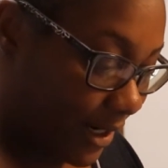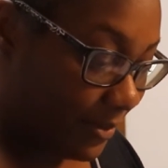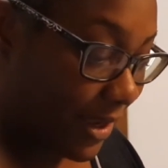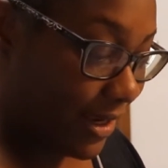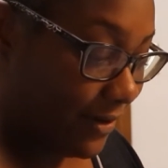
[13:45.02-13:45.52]
and I
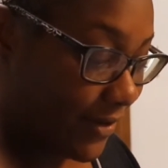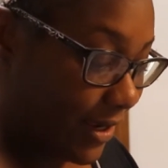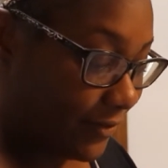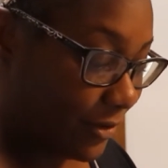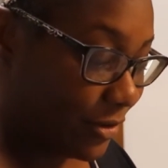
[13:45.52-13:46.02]
may even
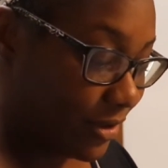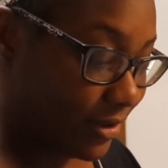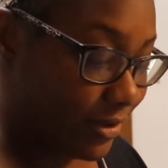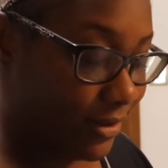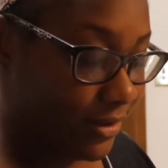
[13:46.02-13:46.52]
have to
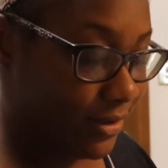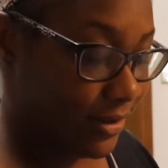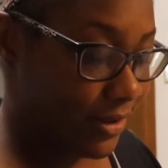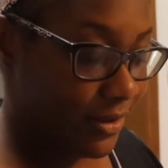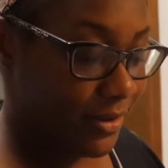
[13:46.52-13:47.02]
order
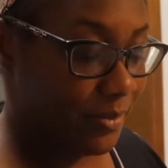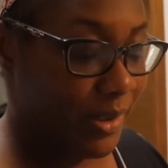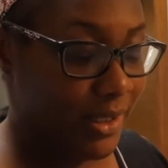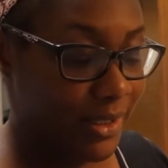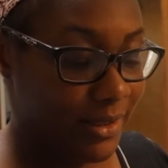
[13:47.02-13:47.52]

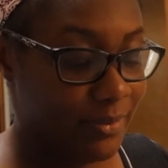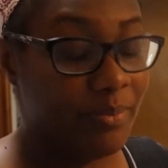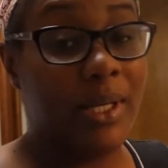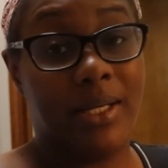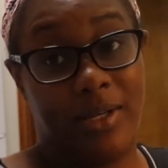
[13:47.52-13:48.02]
pink and
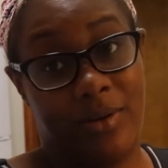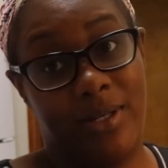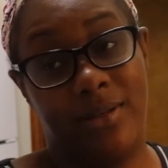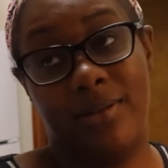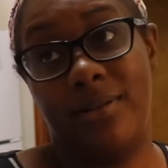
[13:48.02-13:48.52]

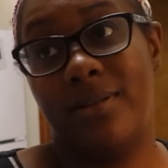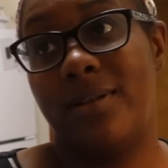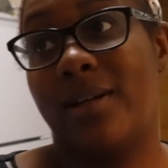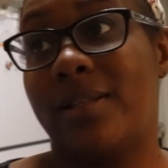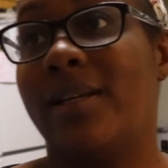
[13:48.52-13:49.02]
green.
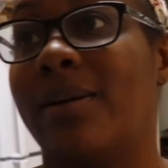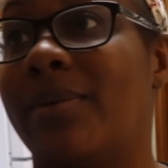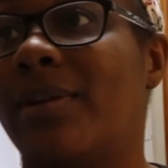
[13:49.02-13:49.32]
I think I